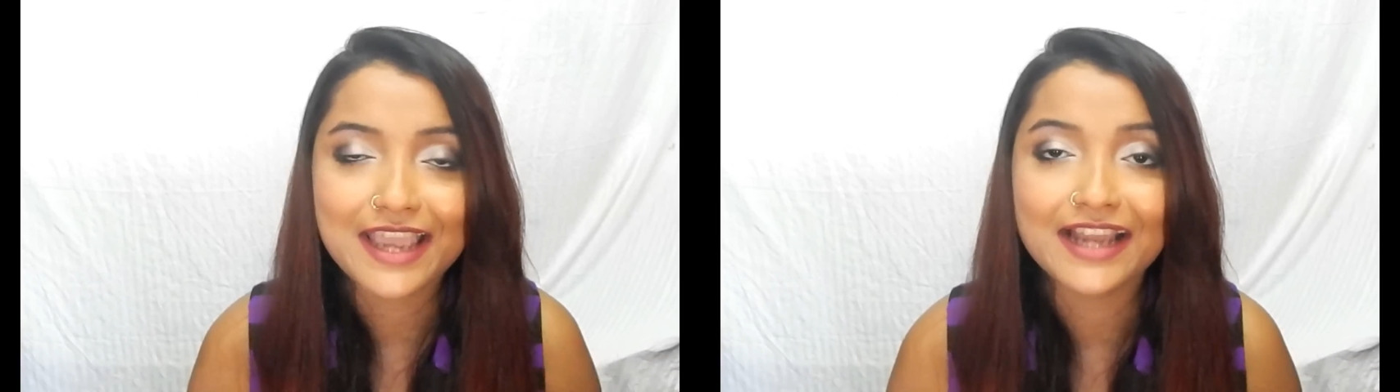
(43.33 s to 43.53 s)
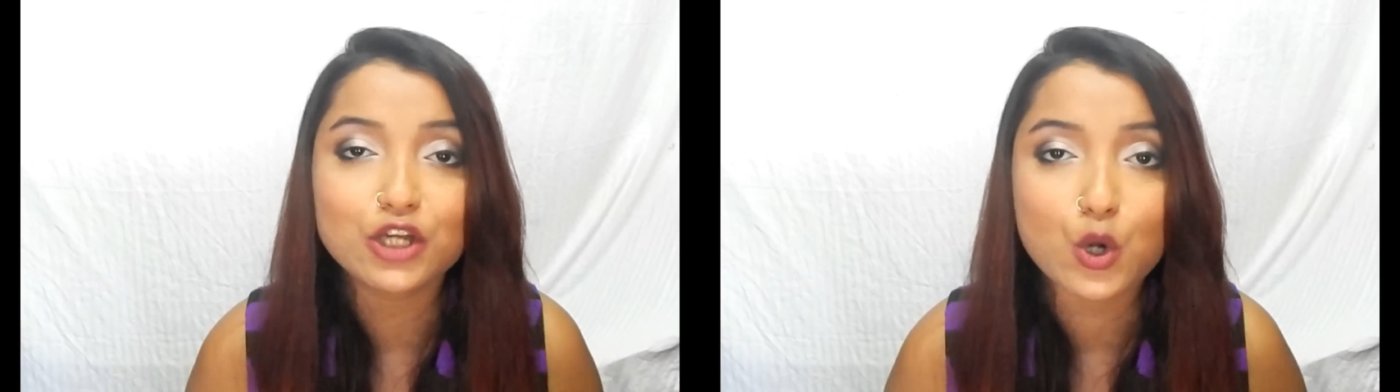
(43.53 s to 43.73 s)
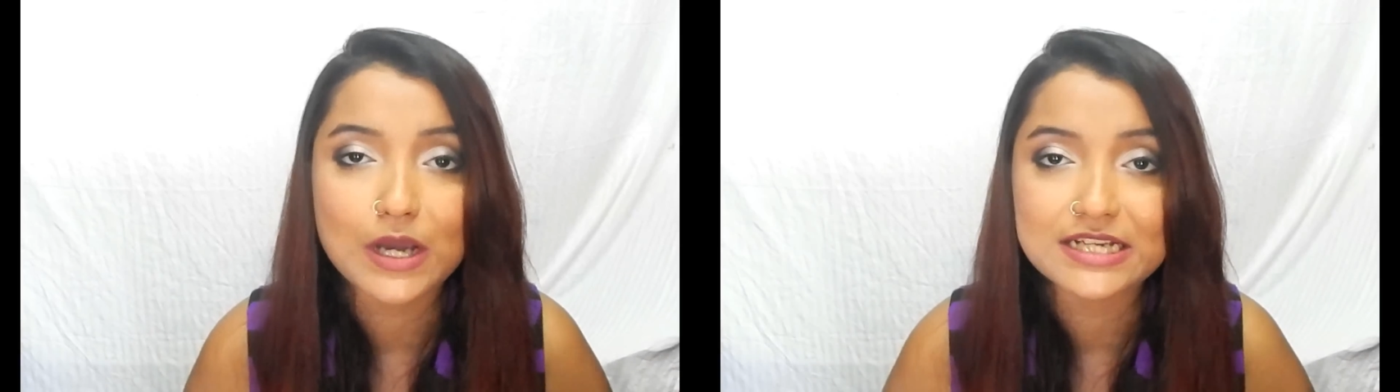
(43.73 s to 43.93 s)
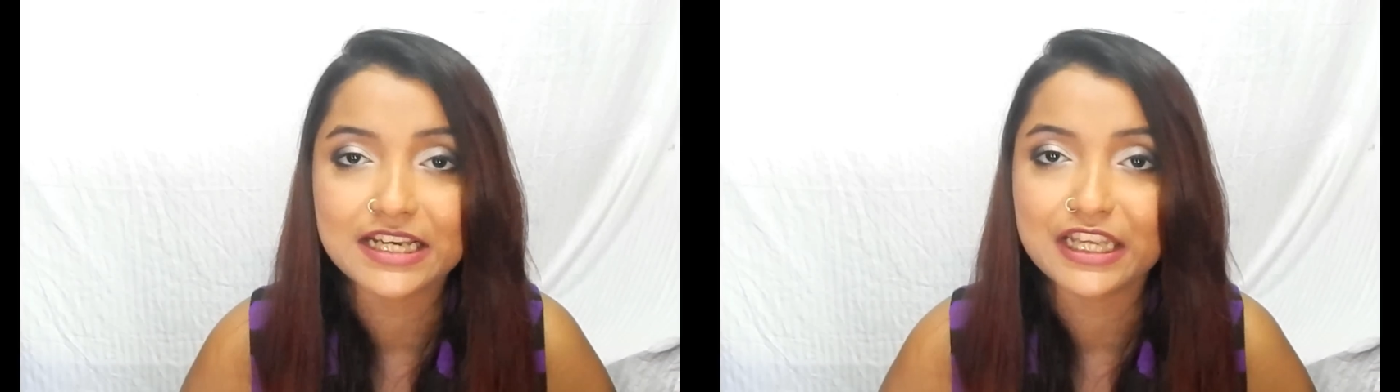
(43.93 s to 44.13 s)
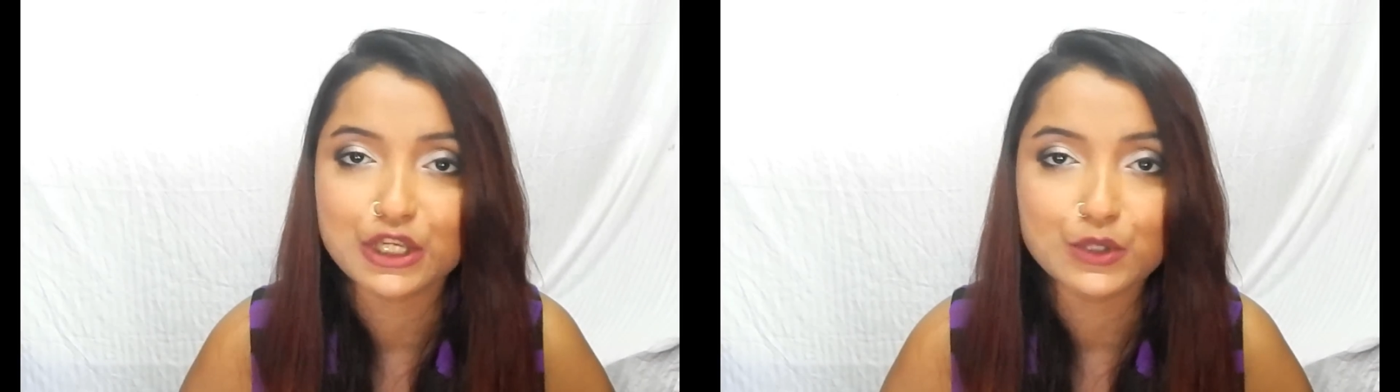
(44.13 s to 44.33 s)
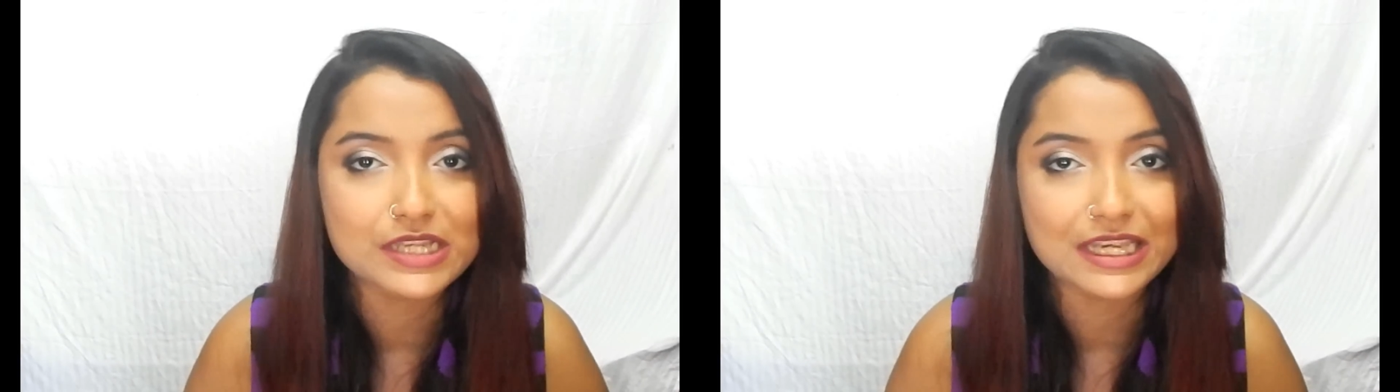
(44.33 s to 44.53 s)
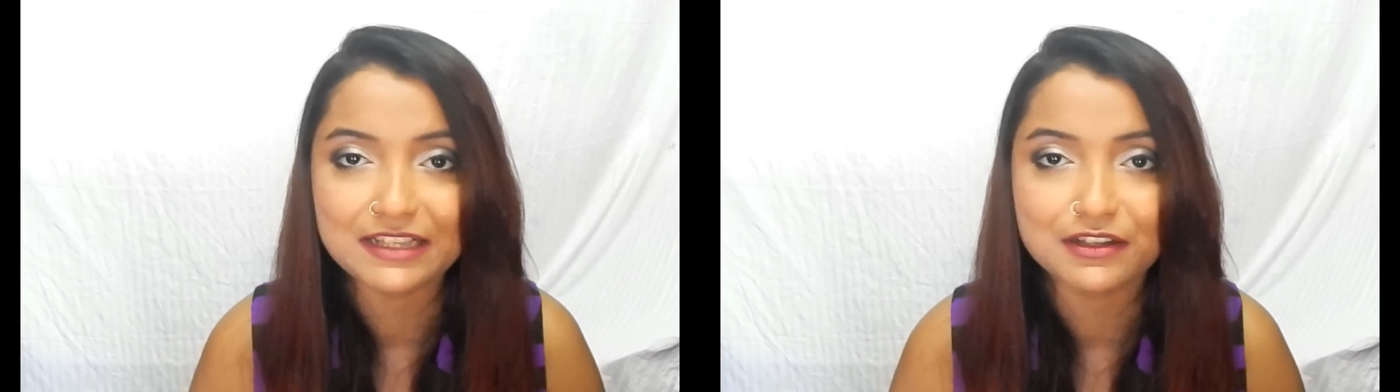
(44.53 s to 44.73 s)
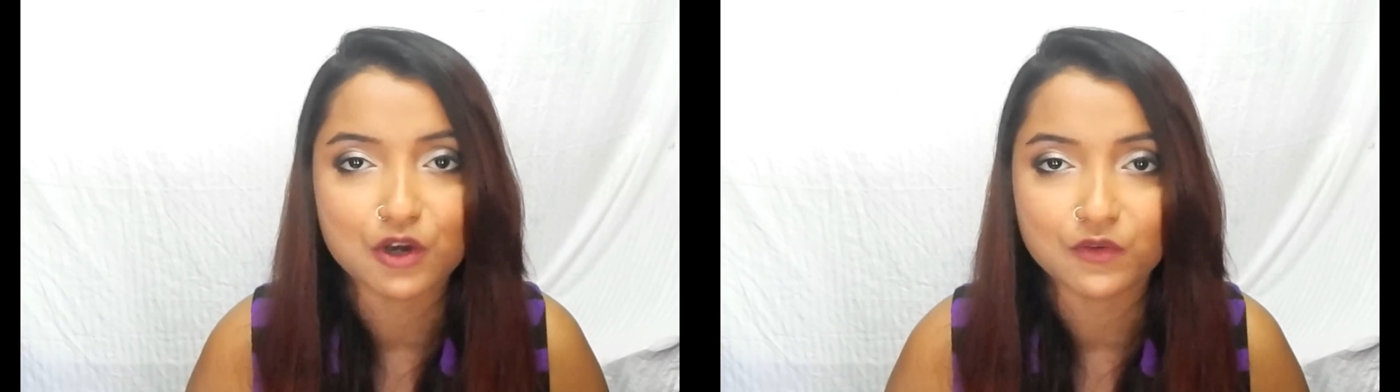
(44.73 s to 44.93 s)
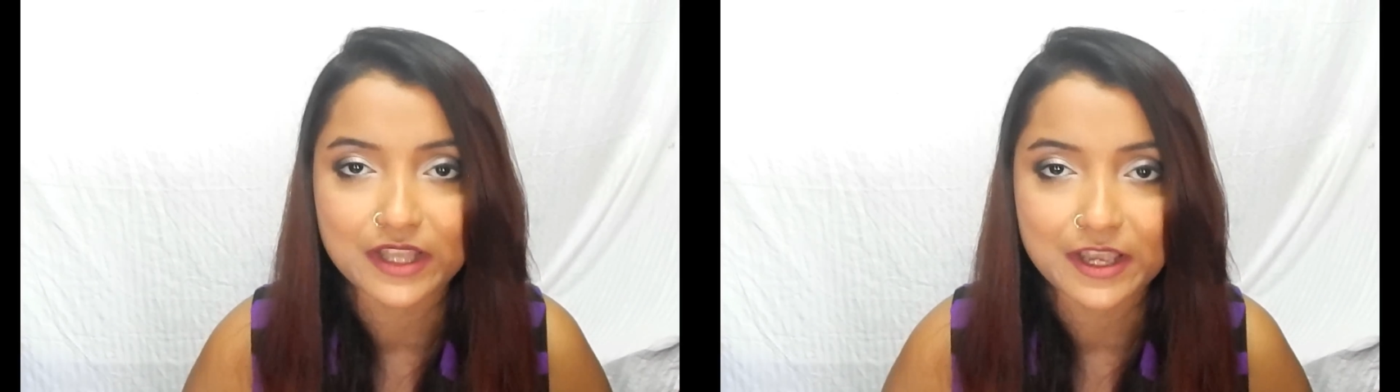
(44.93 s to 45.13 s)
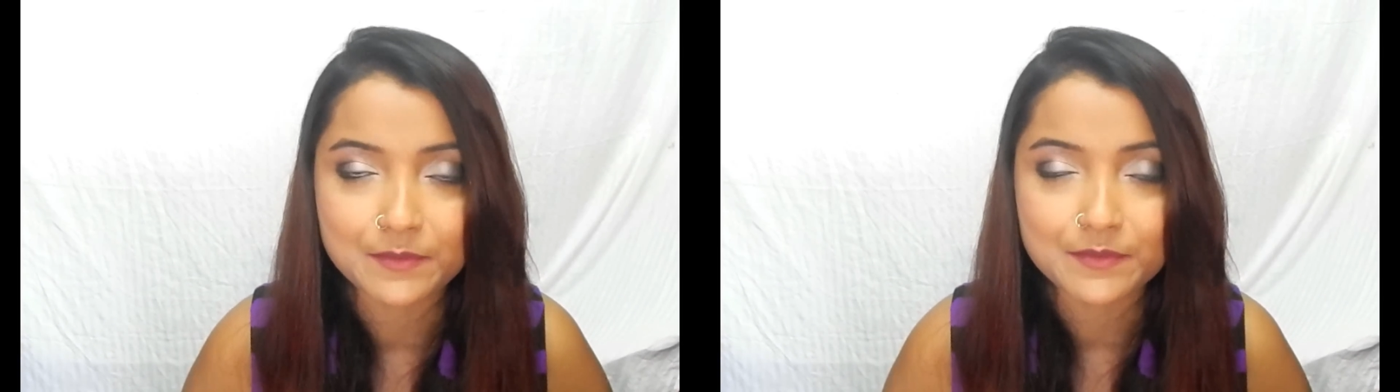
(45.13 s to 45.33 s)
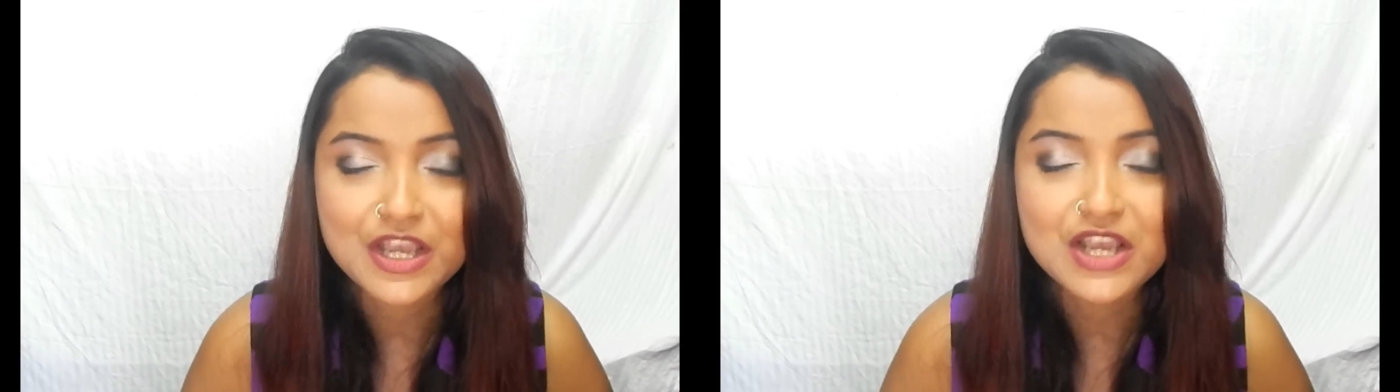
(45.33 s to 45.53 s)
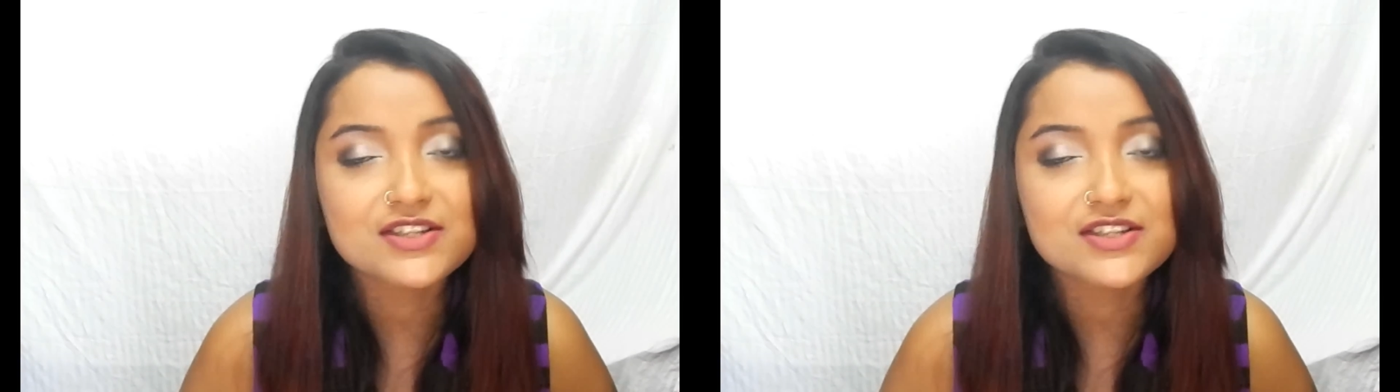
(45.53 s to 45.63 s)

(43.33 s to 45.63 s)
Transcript: can go ahead and use either of them.